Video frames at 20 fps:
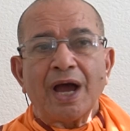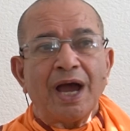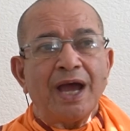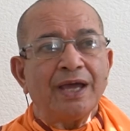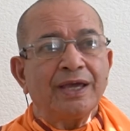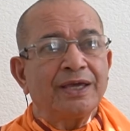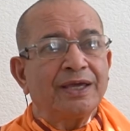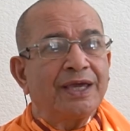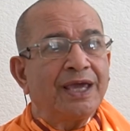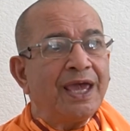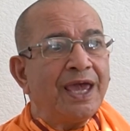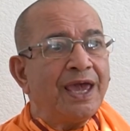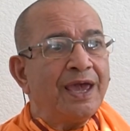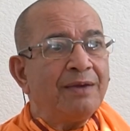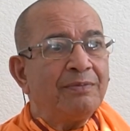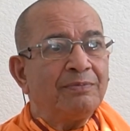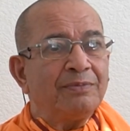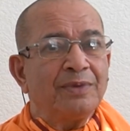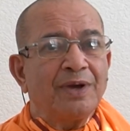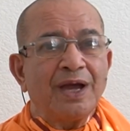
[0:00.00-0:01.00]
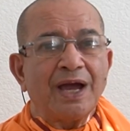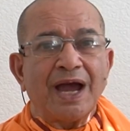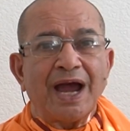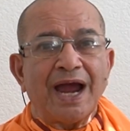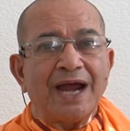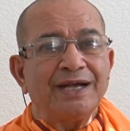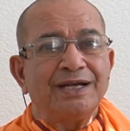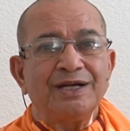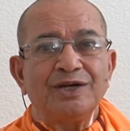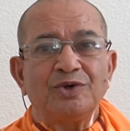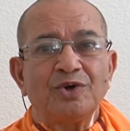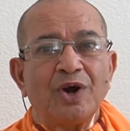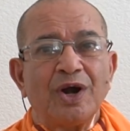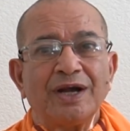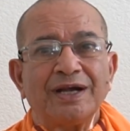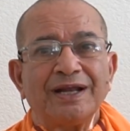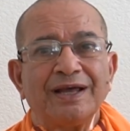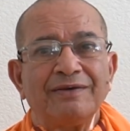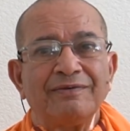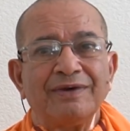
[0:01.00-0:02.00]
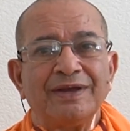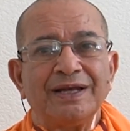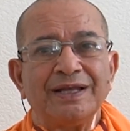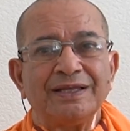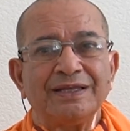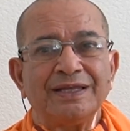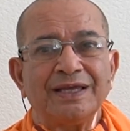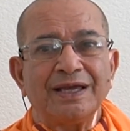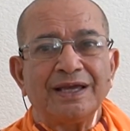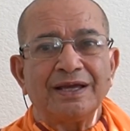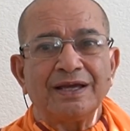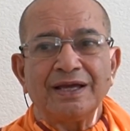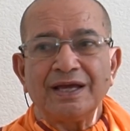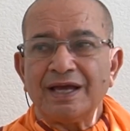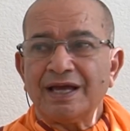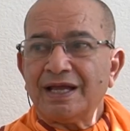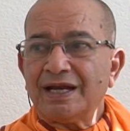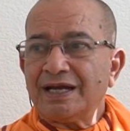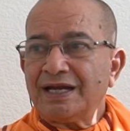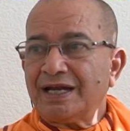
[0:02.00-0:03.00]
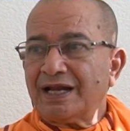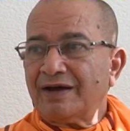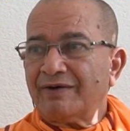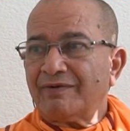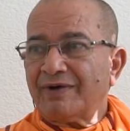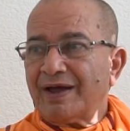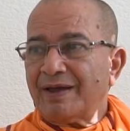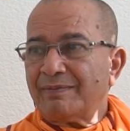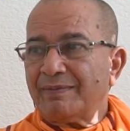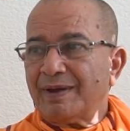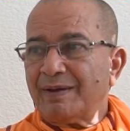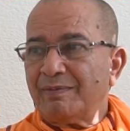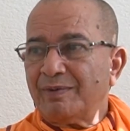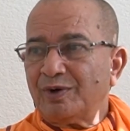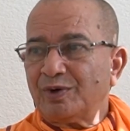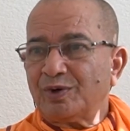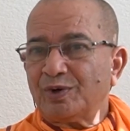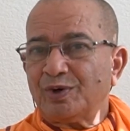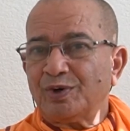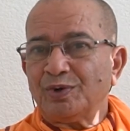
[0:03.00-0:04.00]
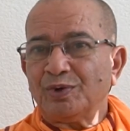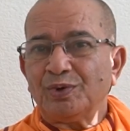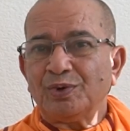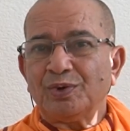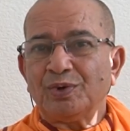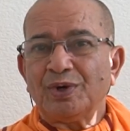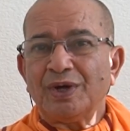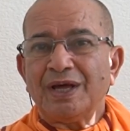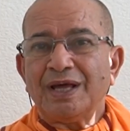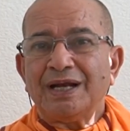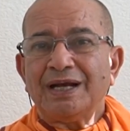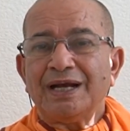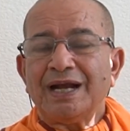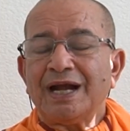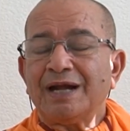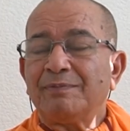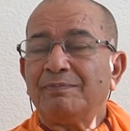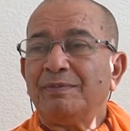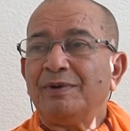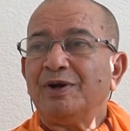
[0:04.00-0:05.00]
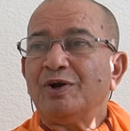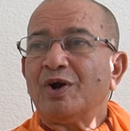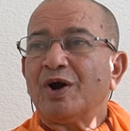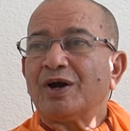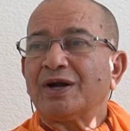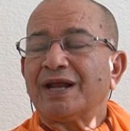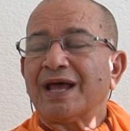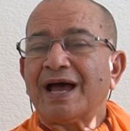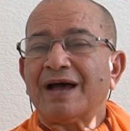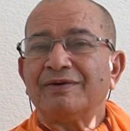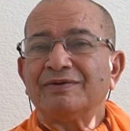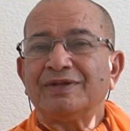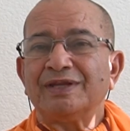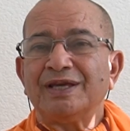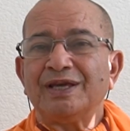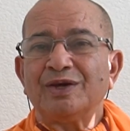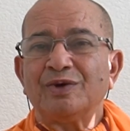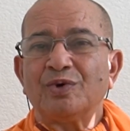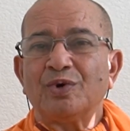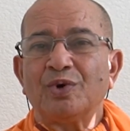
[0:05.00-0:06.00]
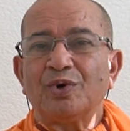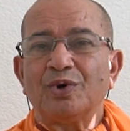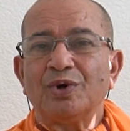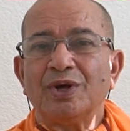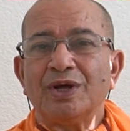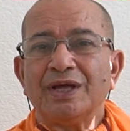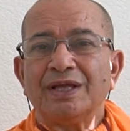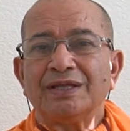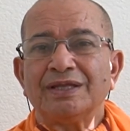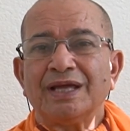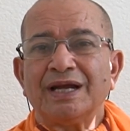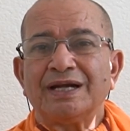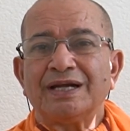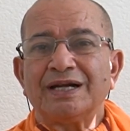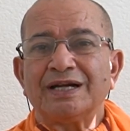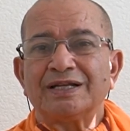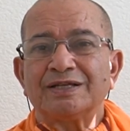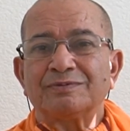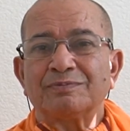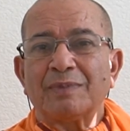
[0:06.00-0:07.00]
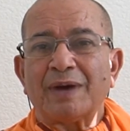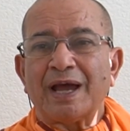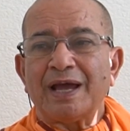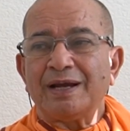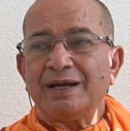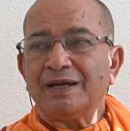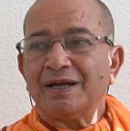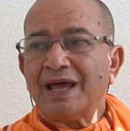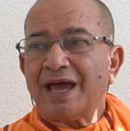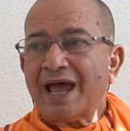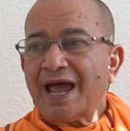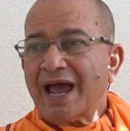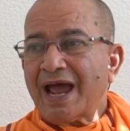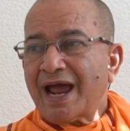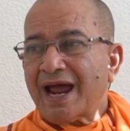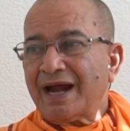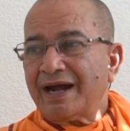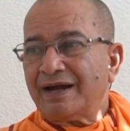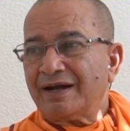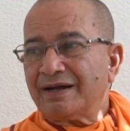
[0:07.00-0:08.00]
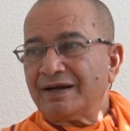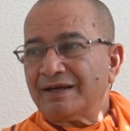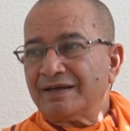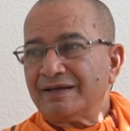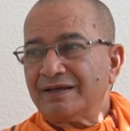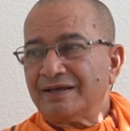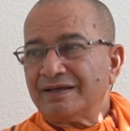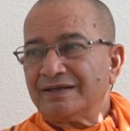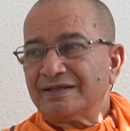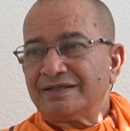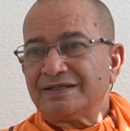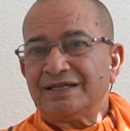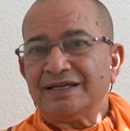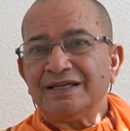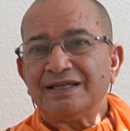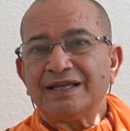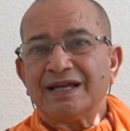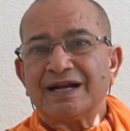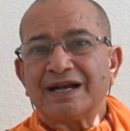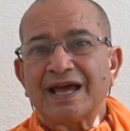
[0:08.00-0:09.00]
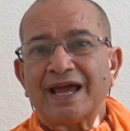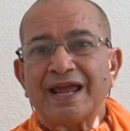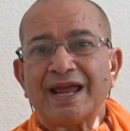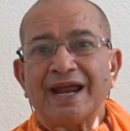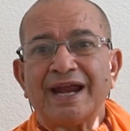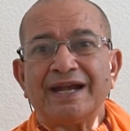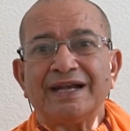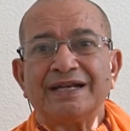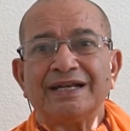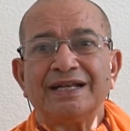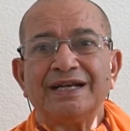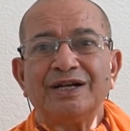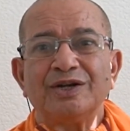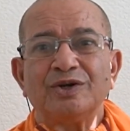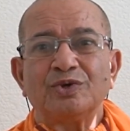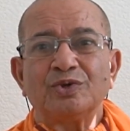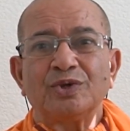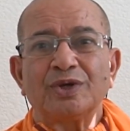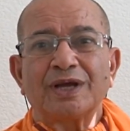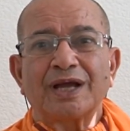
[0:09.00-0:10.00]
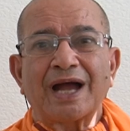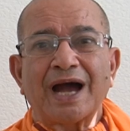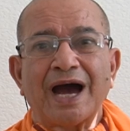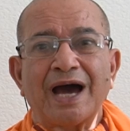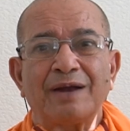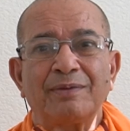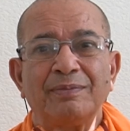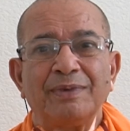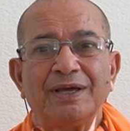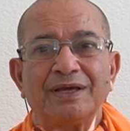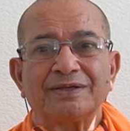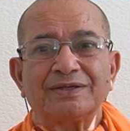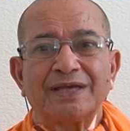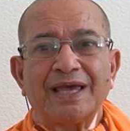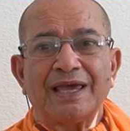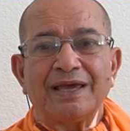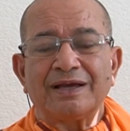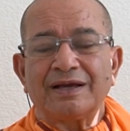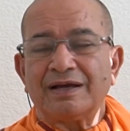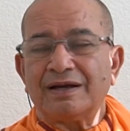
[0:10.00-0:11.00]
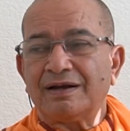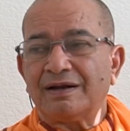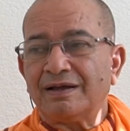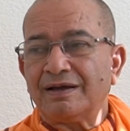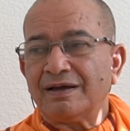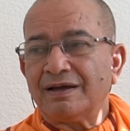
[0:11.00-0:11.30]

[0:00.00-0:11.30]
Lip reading: I came, I did not have anything. Now I am able to do. Let me not have the ego that it is mine, and see that I enter into the karmic cycle